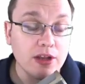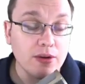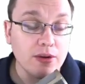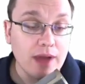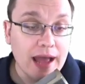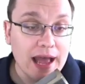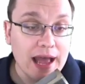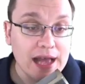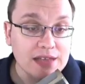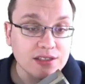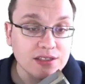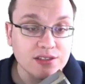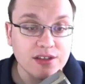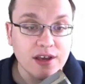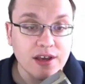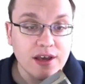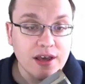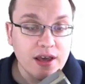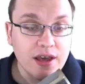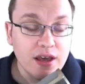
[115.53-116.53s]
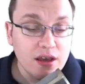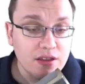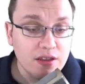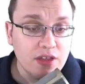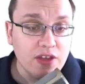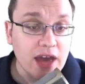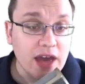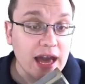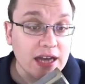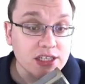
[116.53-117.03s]
asked, that
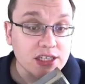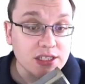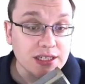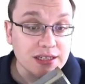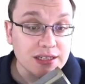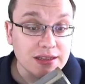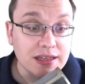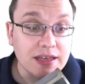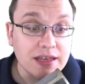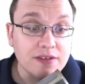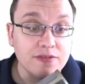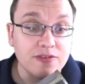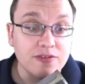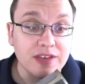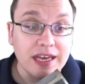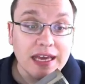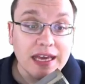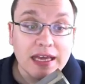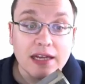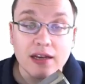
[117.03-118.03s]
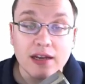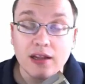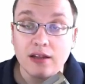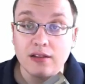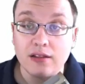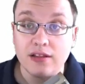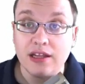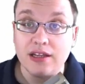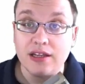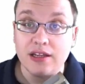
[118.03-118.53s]
they actually lived in
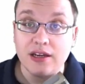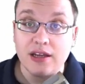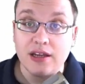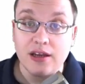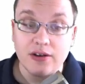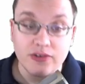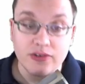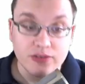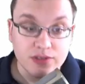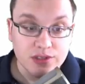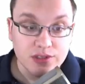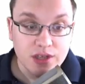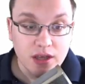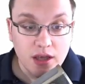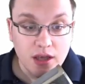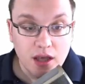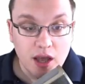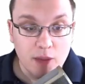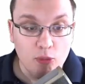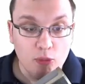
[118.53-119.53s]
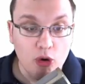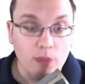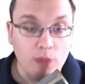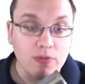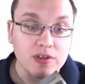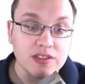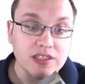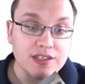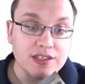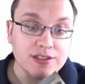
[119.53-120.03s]
Linden Hills, a more
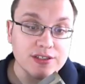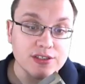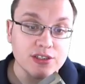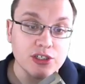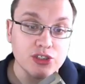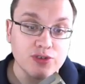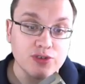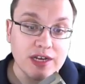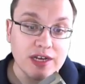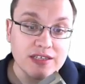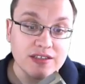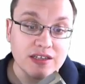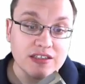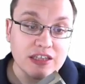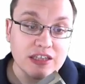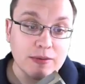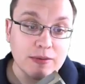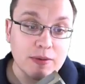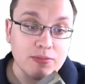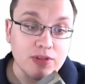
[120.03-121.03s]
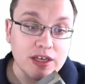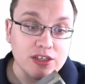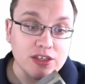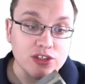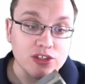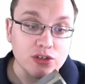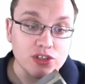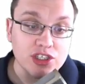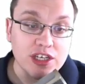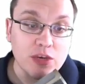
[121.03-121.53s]
prestigious address than Summit Place.
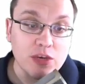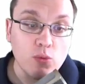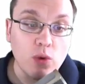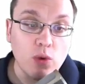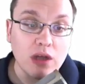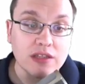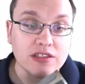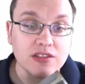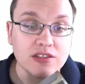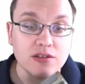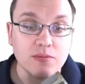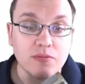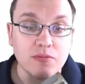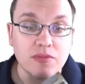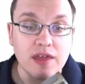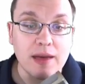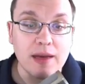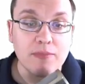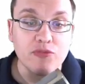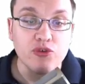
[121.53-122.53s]
So she wants them